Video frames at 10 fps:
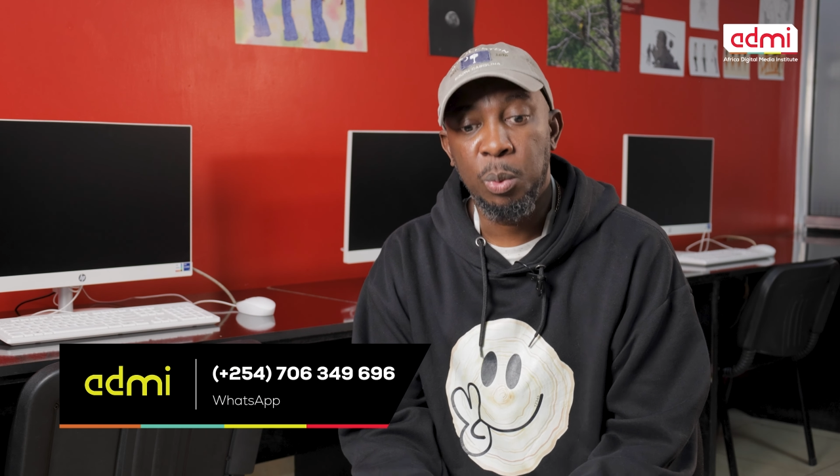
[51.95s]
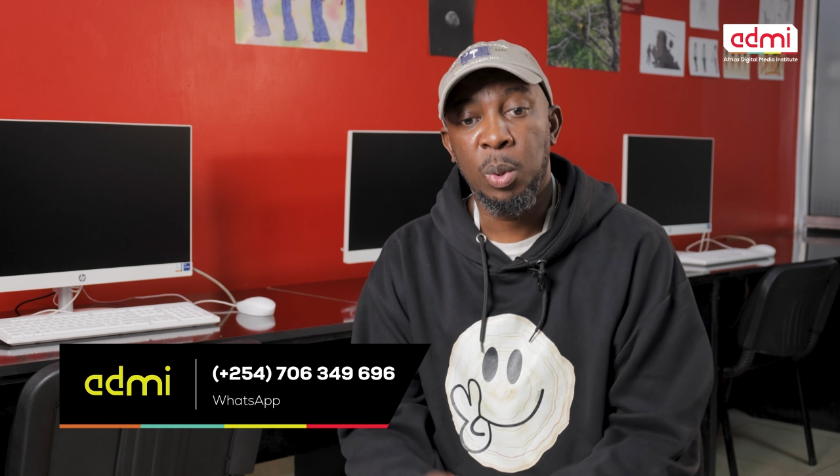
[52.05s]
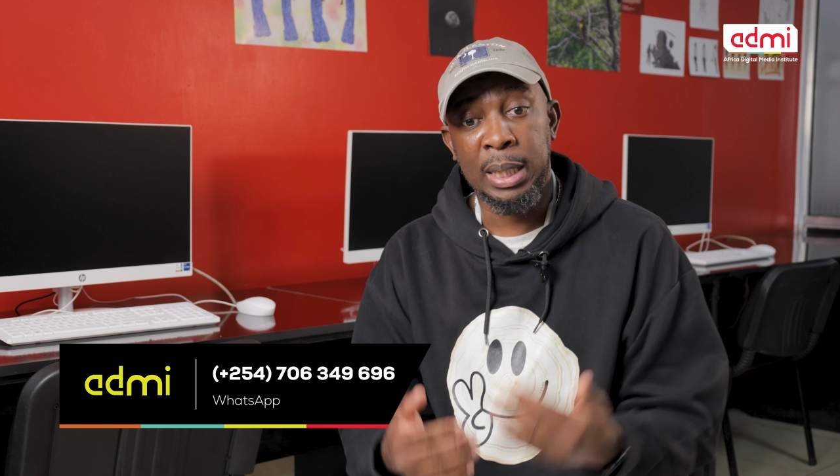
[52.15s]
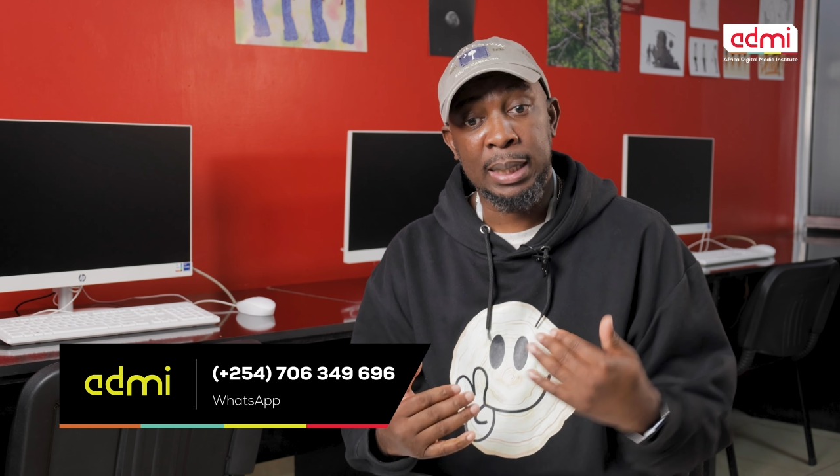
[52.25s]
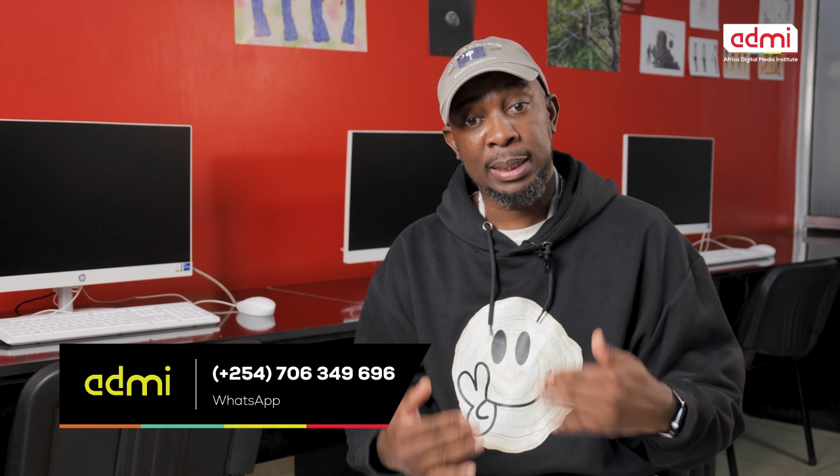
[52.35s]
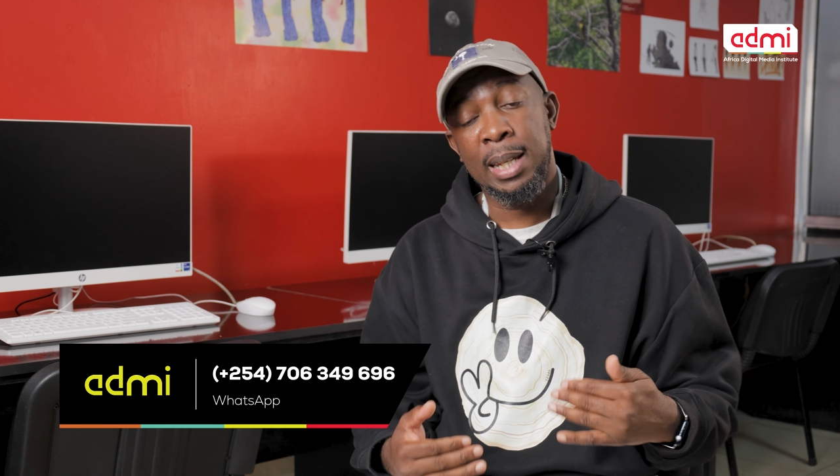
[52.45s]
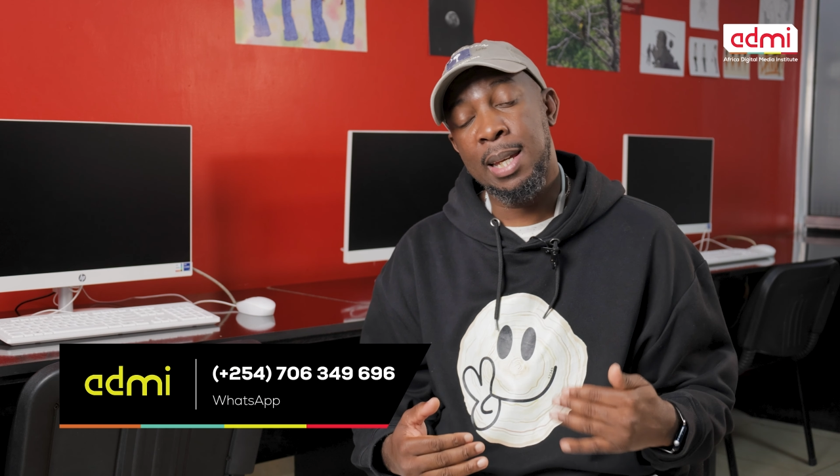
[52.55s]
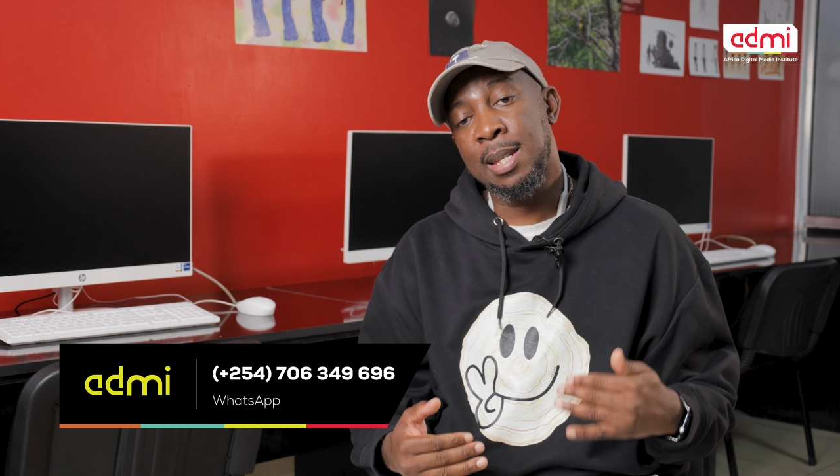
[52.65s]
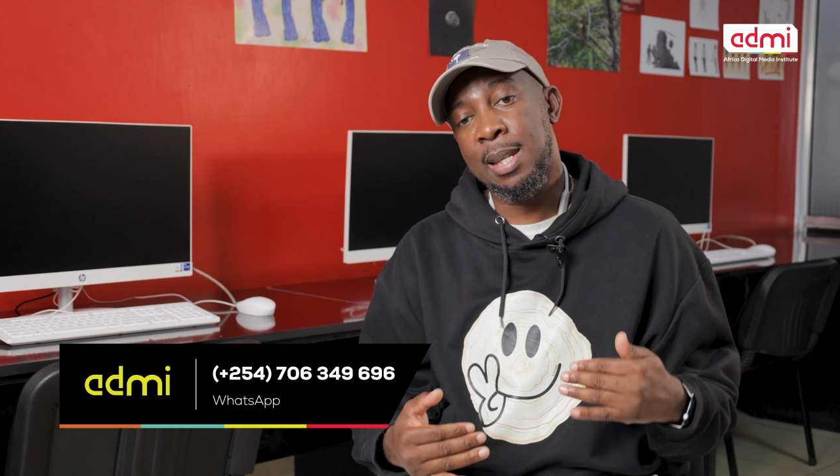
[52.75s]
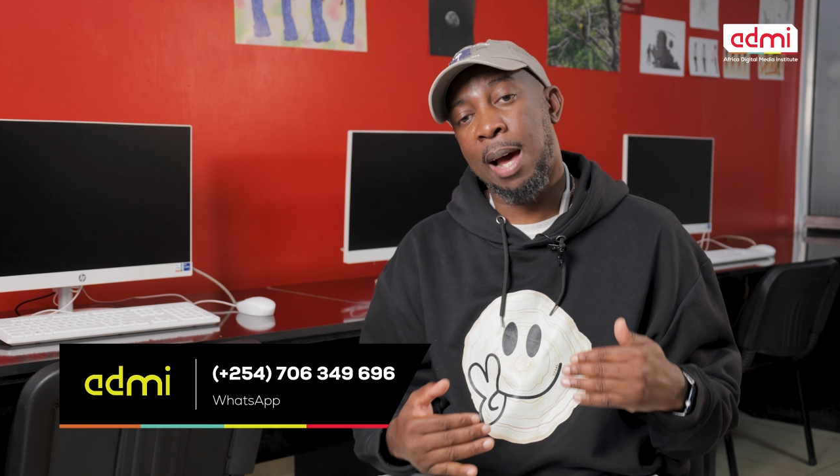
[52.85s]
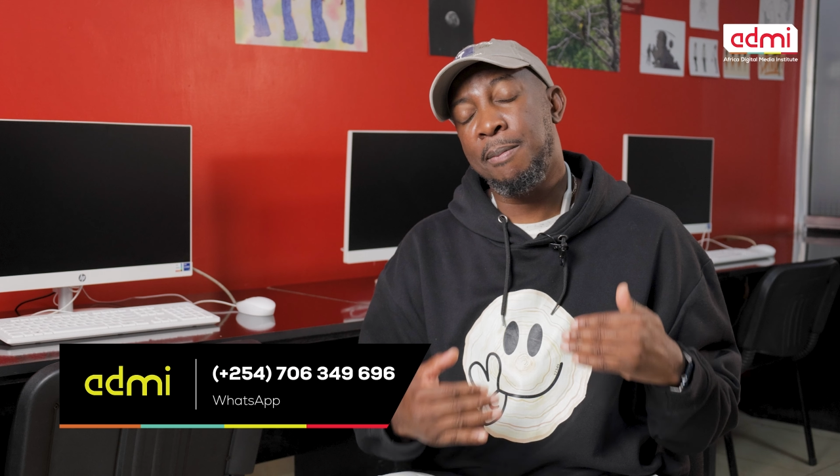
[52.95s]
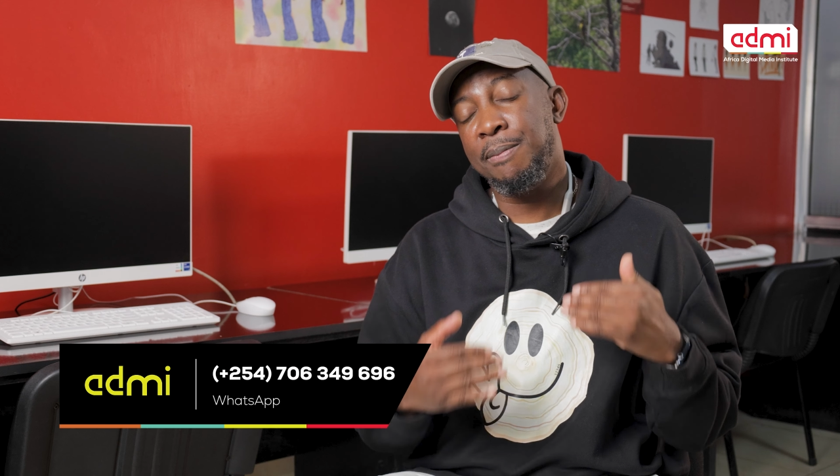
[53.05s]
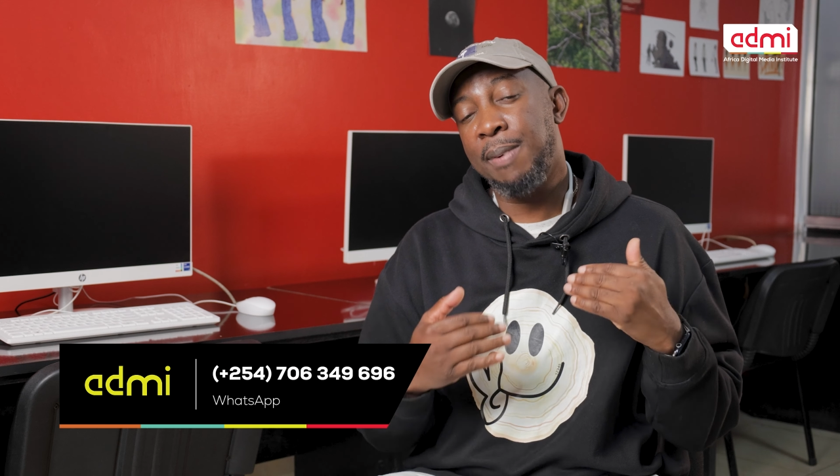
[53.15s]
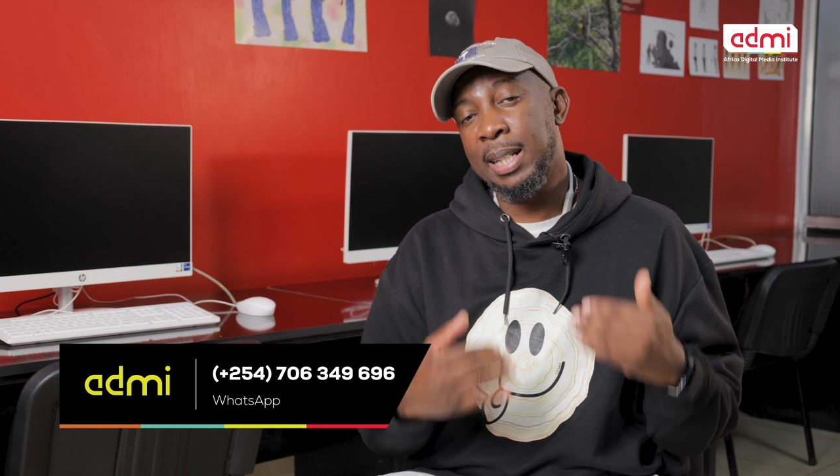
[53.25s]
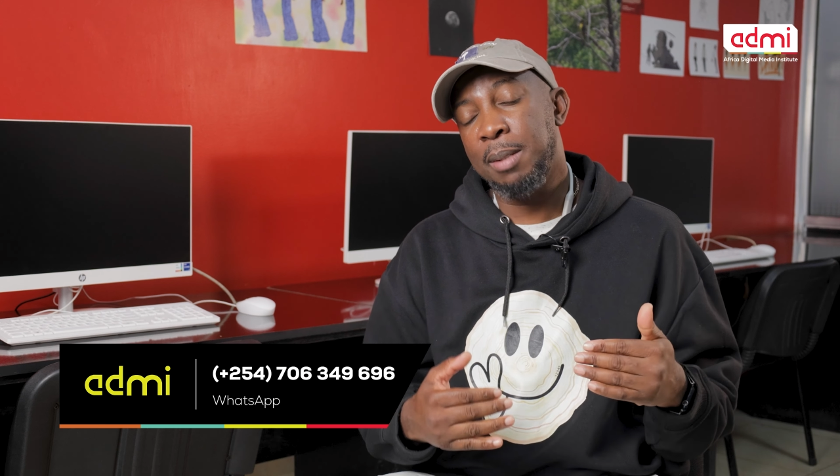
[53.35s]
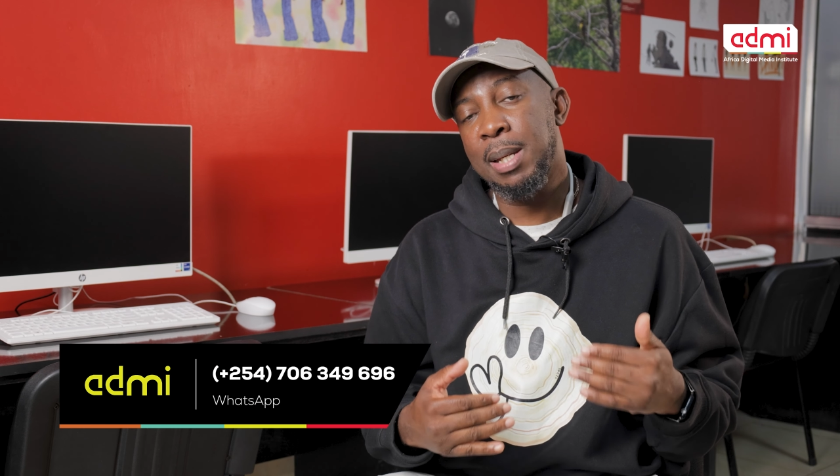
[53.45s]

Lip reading: what I'll say is I'm finding